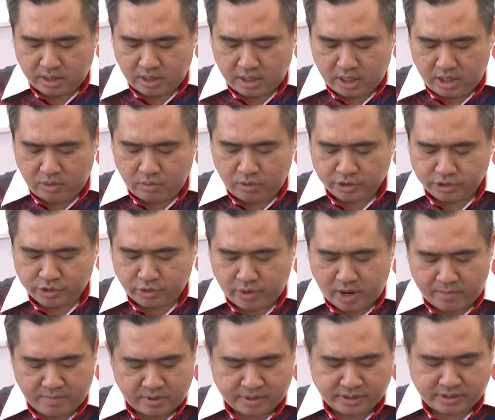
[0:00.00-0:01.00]
it will also
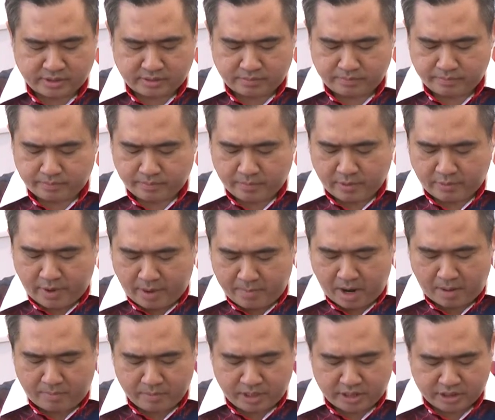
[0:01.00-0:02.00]
ramp, ramp
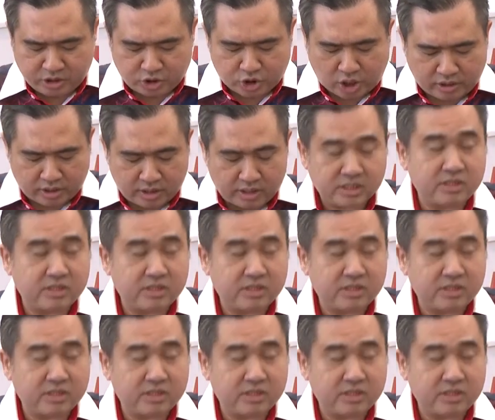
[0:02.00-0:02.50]
up its chartered